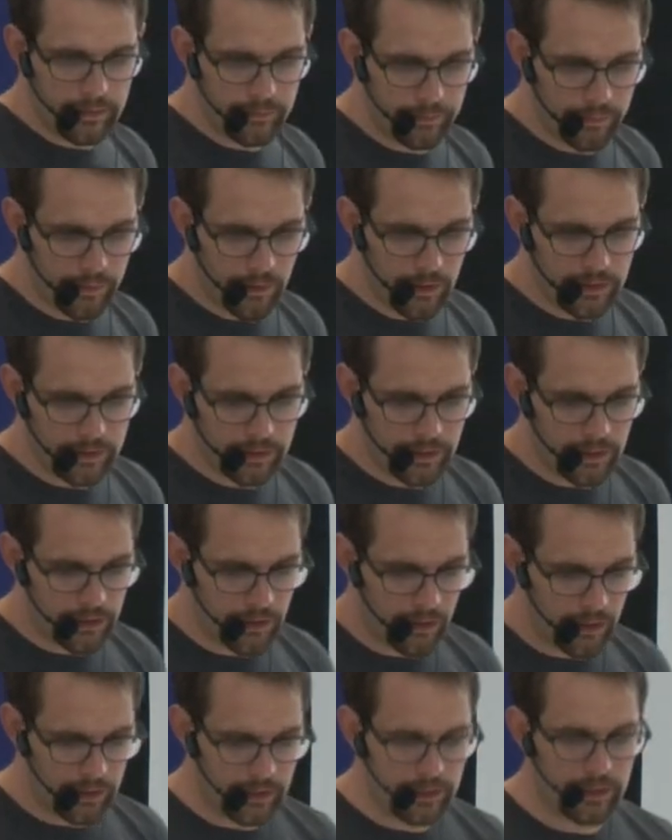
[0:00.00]
plots the
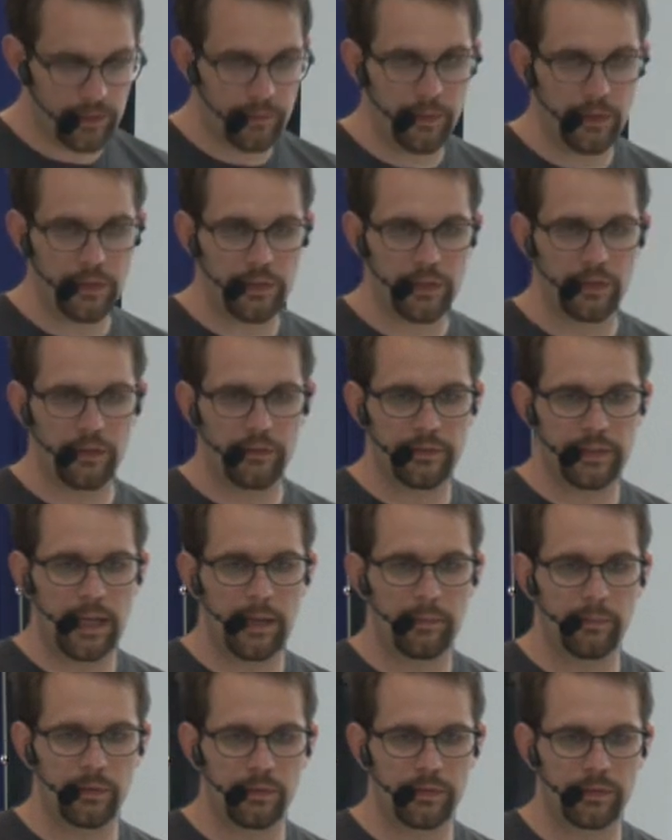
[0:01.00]
joint distribution of
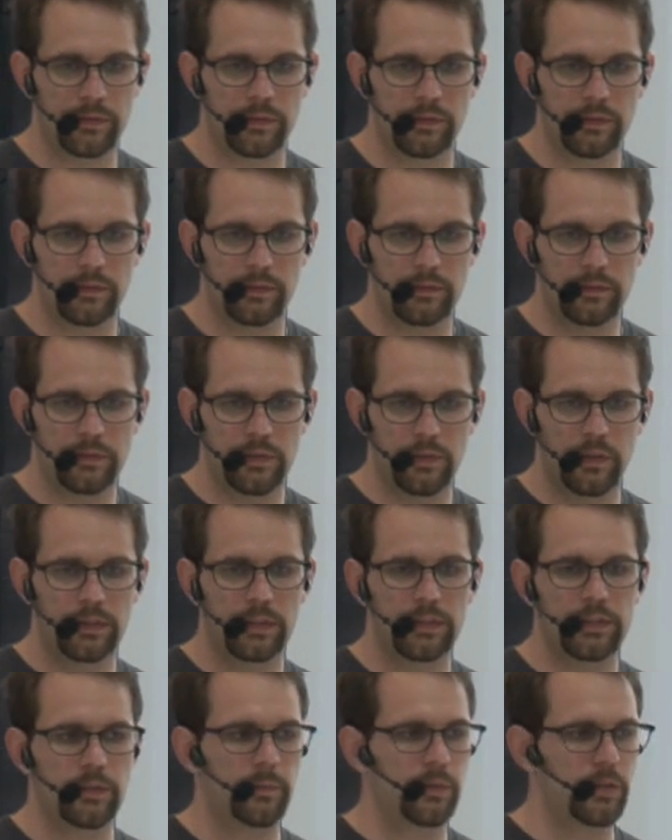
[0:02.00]
samples, joint
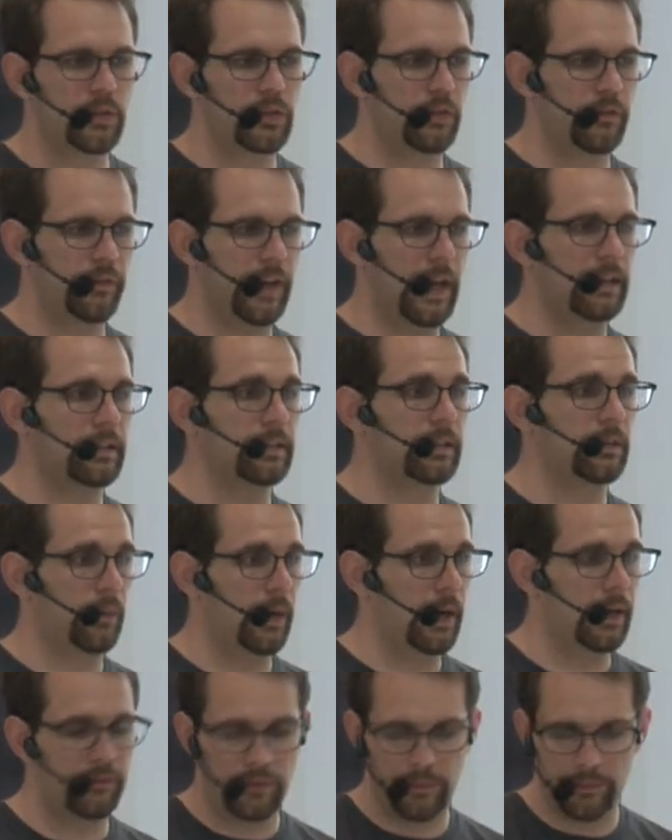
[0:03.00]
distribution of X and
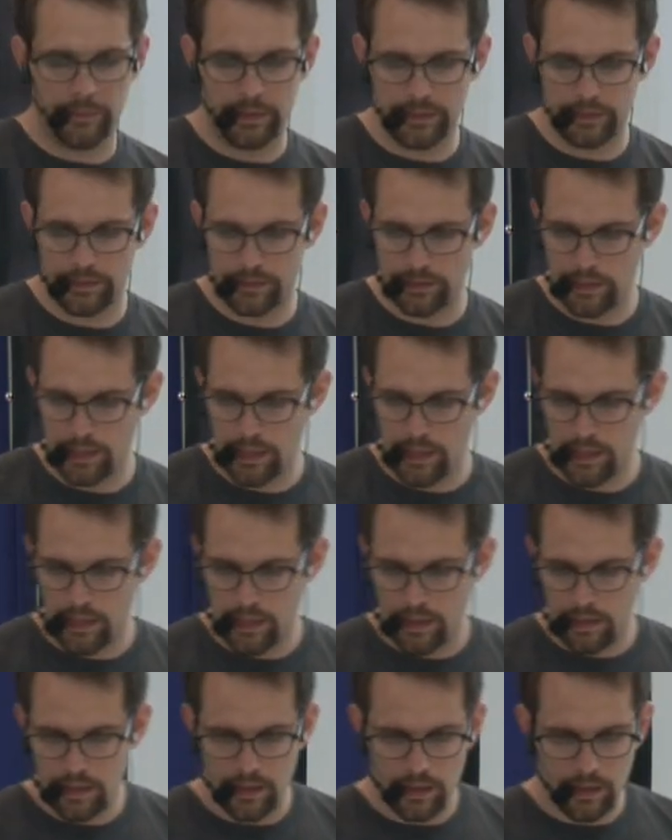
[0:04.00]
Y from this.
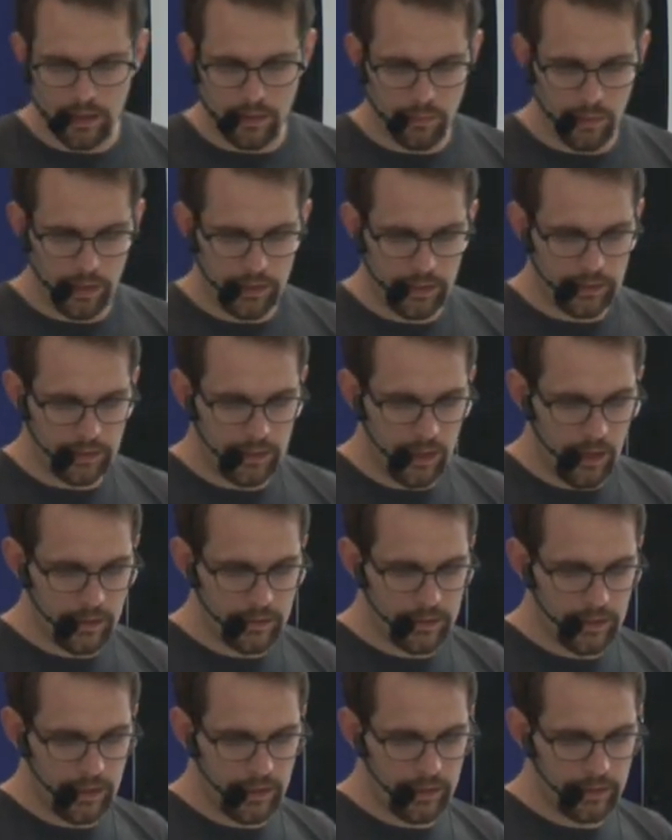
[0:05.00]
What it
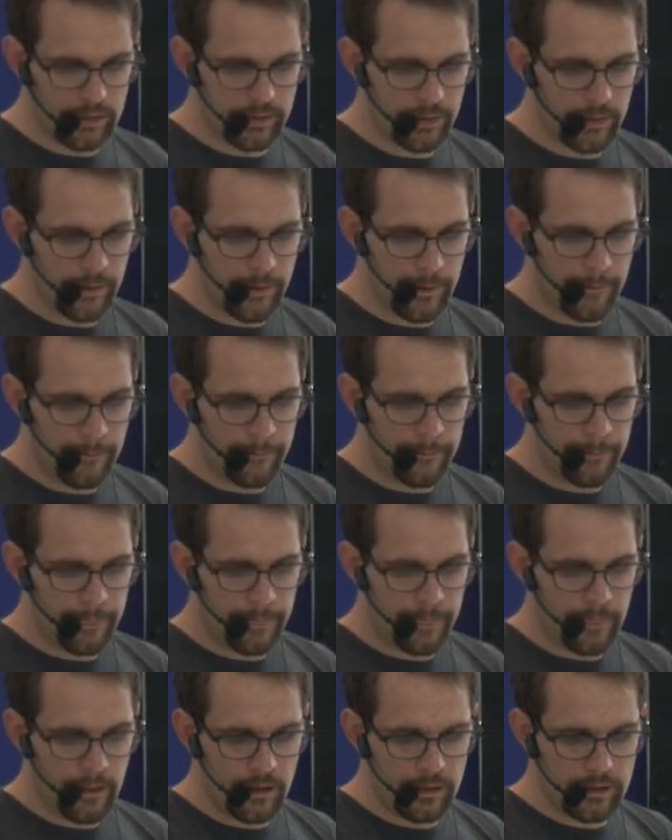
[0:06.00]
does is
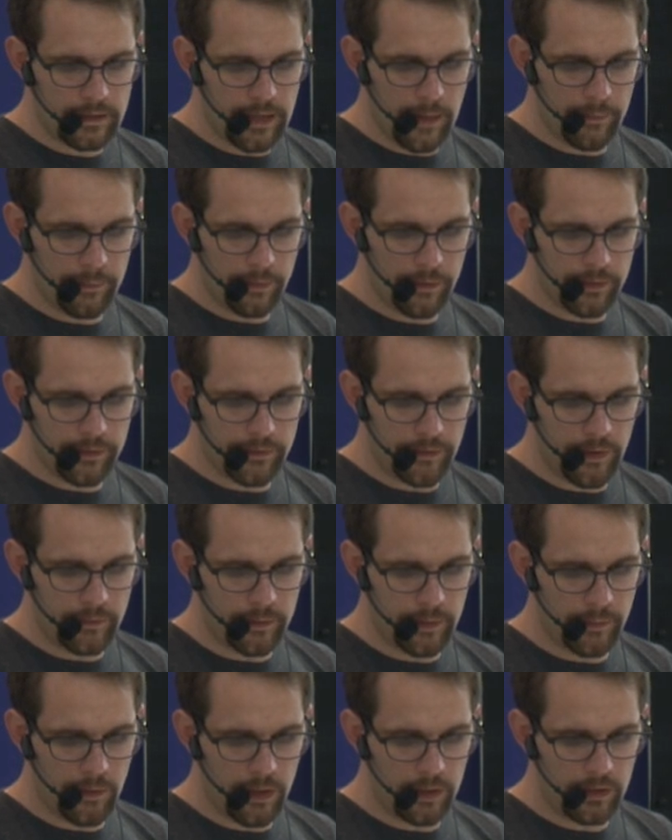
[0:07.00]
samples from
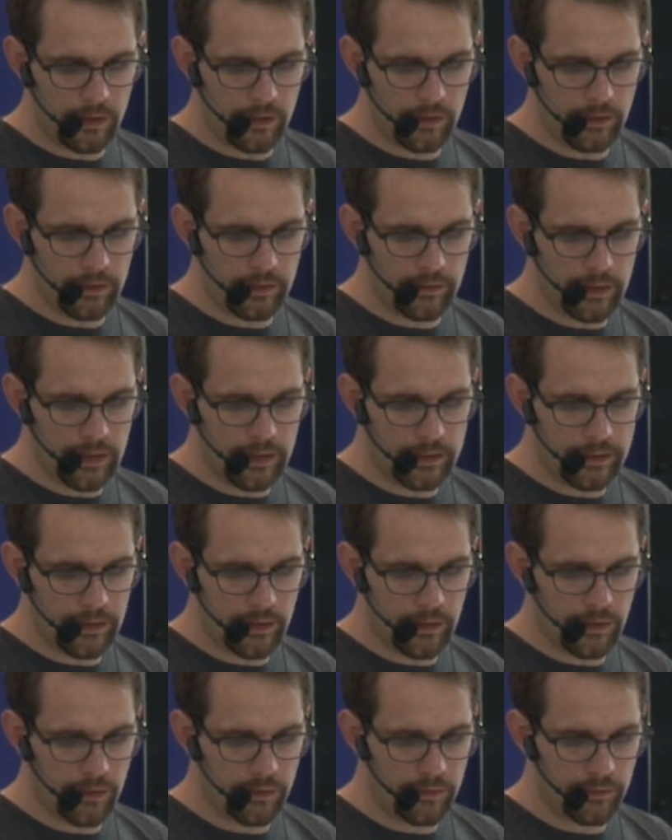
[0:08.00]
the model.
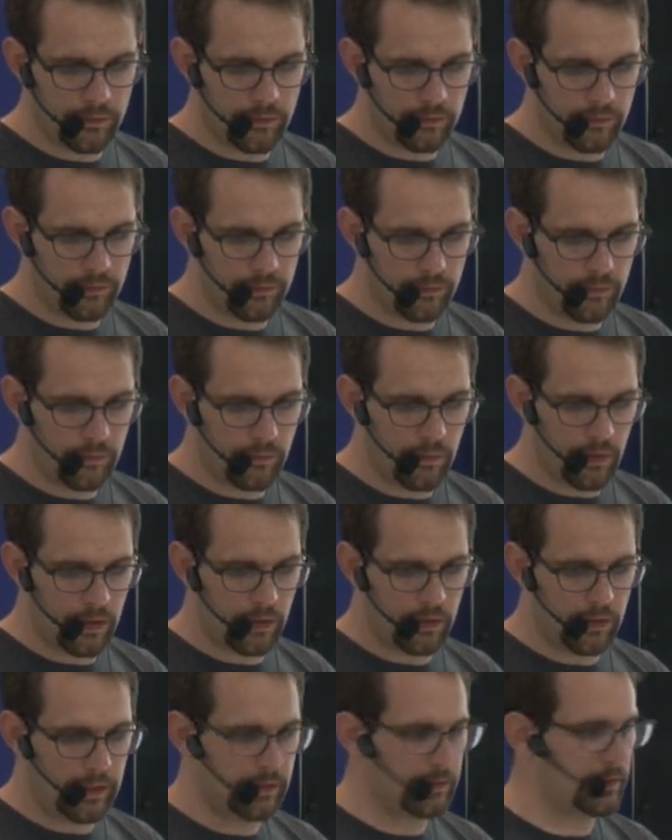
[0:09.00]
So
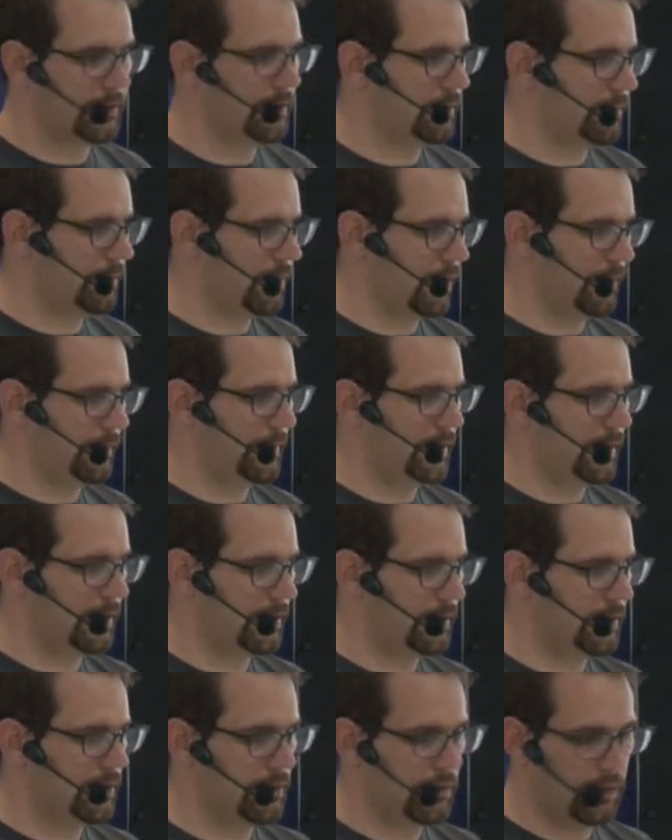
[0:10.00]
model is one of
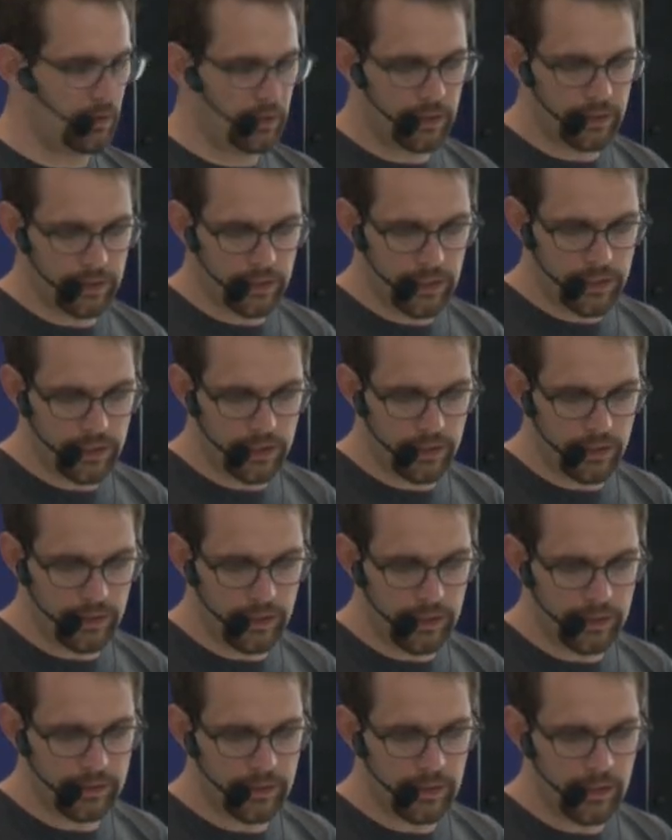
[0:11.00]
these ordered
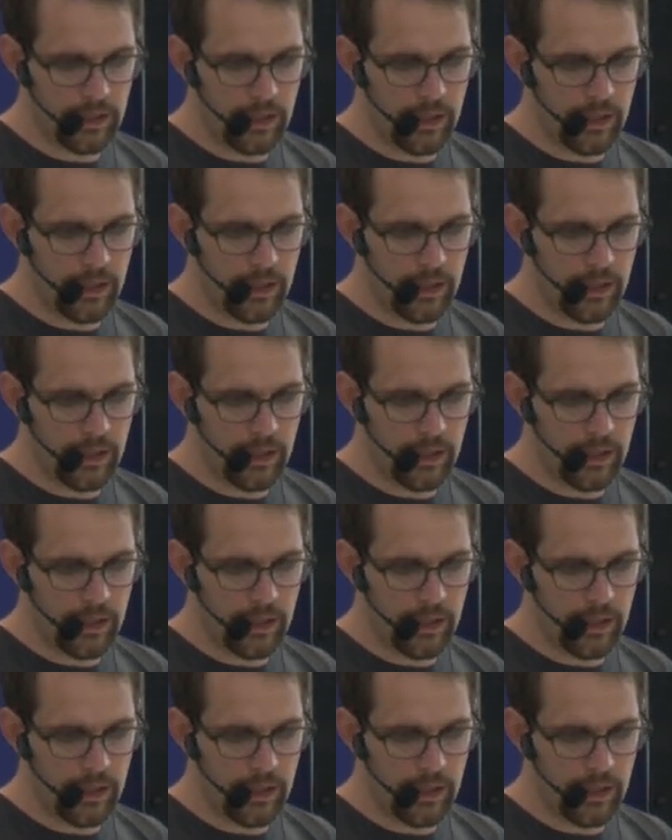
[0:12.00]
dictionaries.